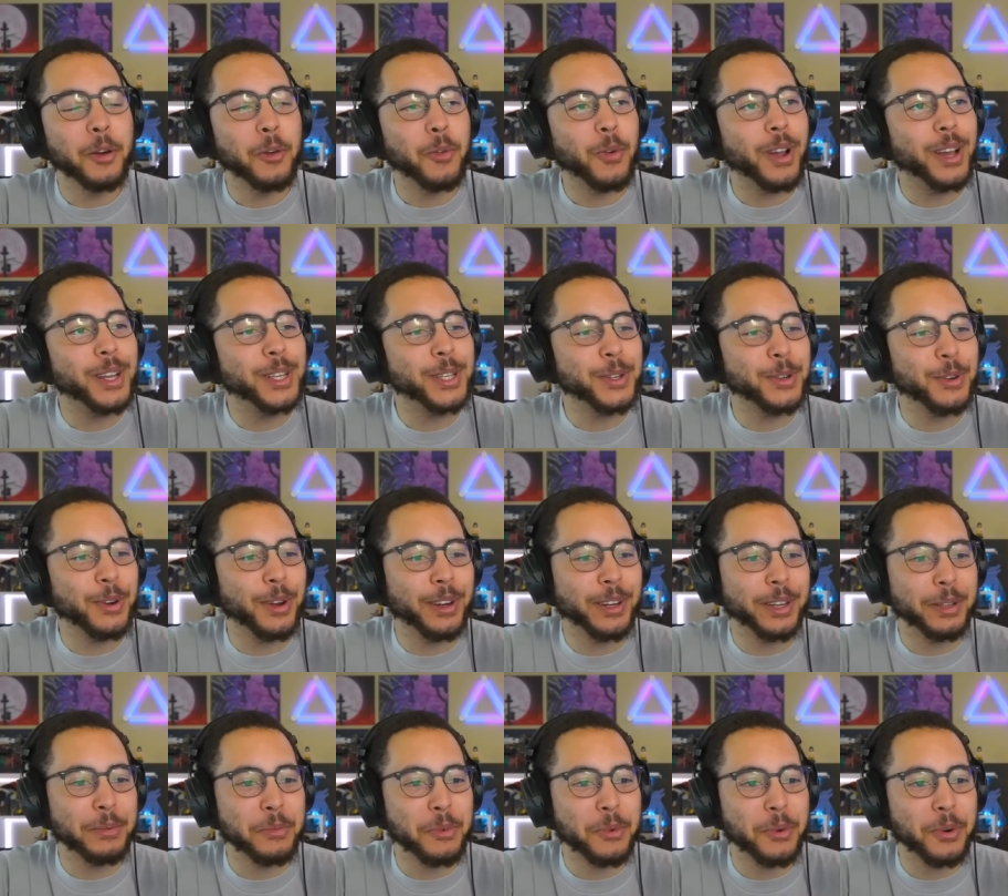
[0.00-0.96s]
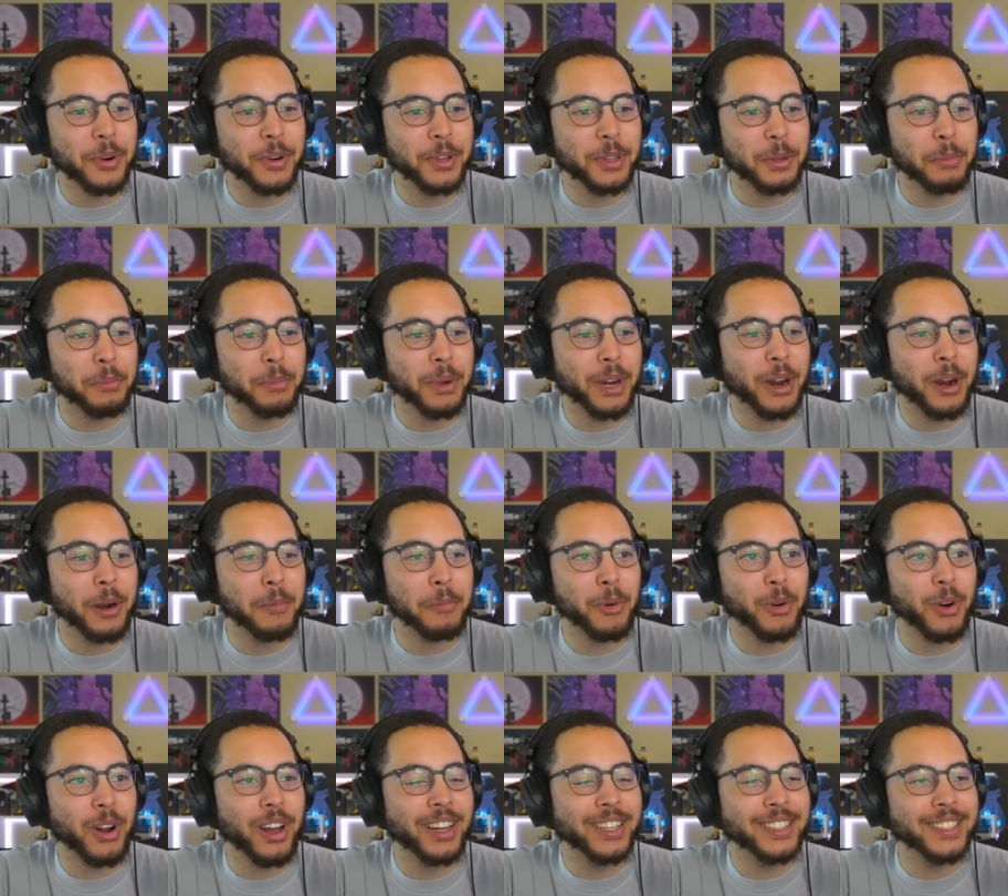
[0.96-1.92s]
restaurant anymore, the Bar
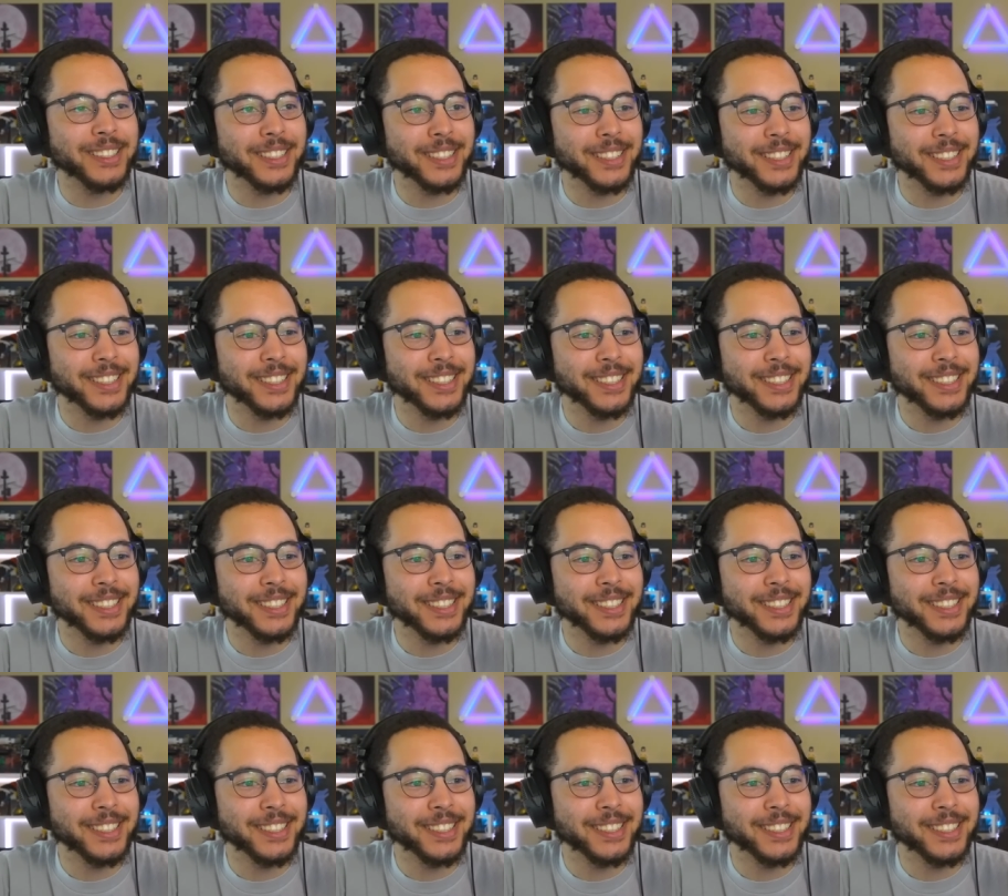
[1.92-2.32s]
Baratie.